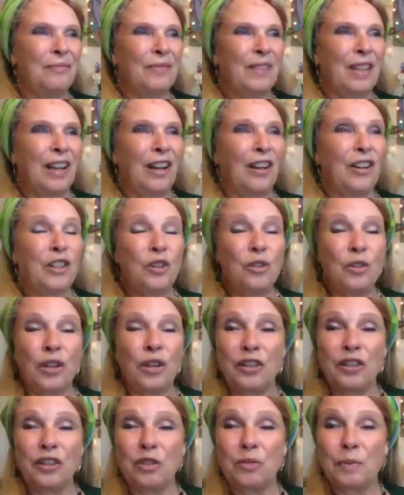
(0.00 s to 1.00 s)
are you
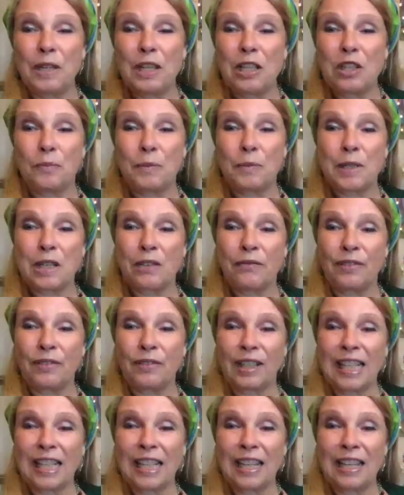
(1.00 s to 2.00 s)
going to be
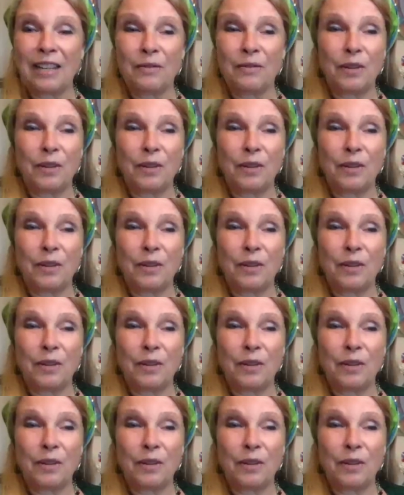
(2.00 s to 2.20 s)
specifically